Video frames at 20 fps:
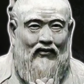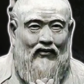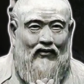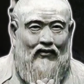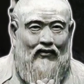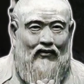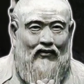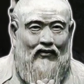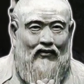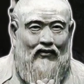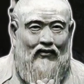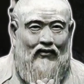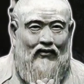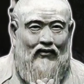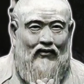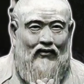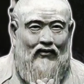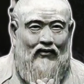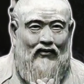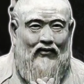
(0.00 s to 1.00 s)

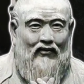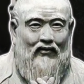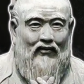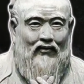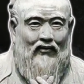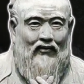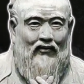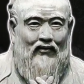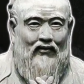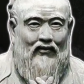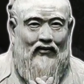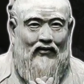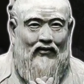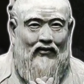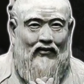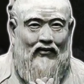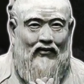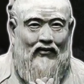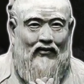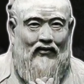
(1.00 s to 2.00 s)

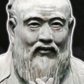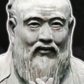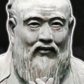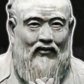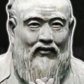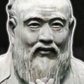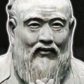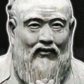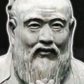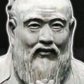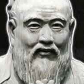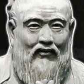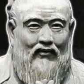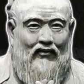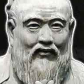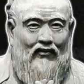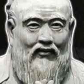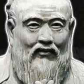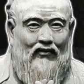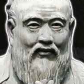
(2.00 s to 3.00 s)
[no speech]